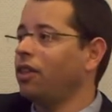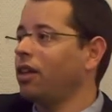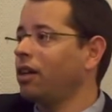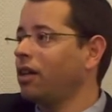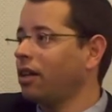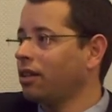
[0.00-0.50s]

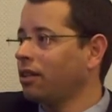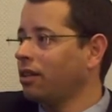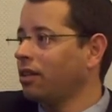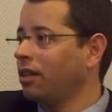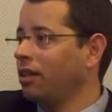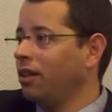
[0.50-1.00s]
thank God,
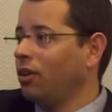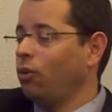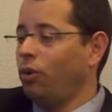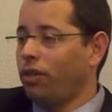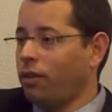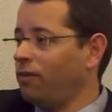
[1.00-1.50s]

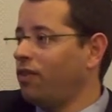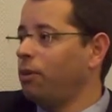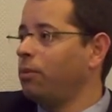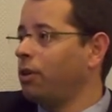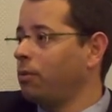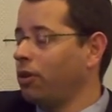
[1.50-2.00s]
with a
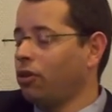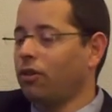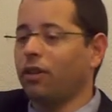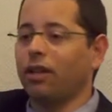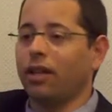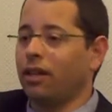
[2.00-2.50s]
very big
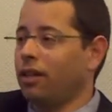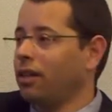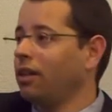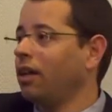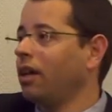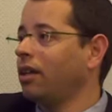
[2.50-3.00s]
miracle,
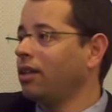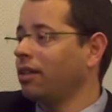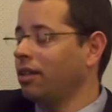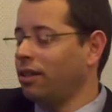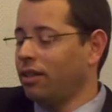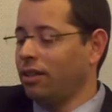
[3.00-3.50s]
I
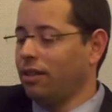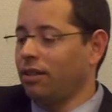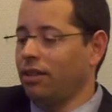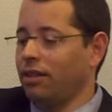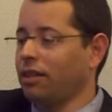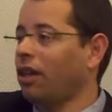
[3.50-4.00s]

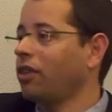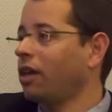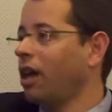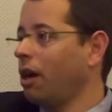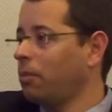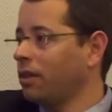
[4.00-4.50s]

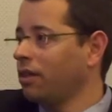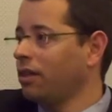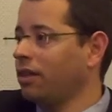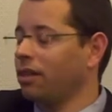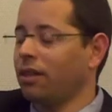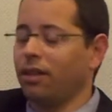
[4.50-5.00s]
nothing
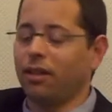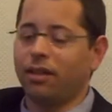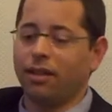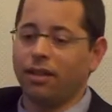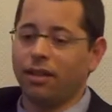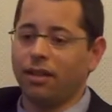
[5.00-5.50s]
happened.
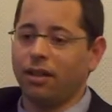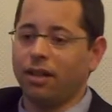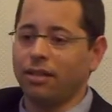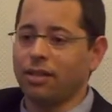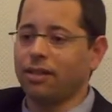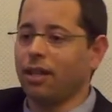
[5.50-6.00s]
And
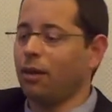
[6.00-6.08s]
at this